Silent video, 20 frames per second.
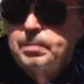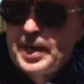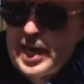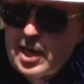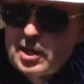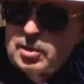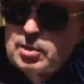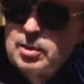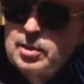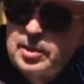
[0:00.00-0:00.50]

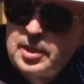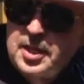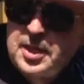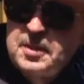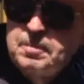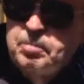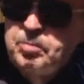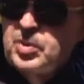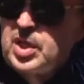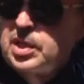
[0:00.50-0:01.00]
Packard.
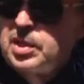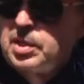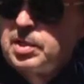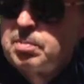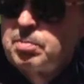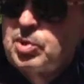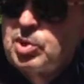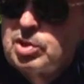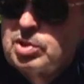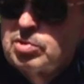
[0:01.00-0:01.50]
They then
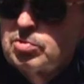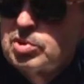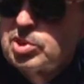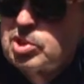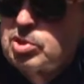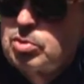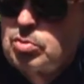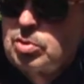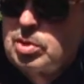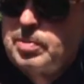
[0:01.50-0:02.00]
merged with
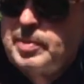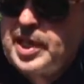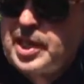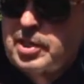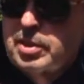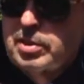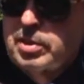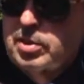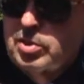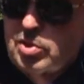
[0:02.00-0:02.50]

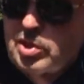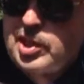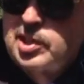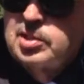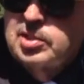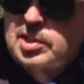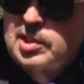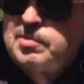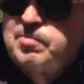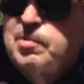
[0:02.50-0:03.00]
Studebaker to try
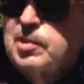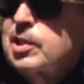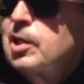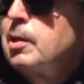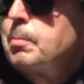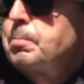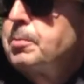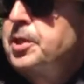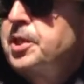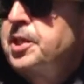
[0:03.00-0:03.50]
and save the
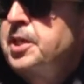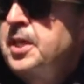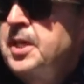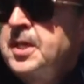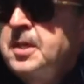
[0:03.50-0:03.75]
company.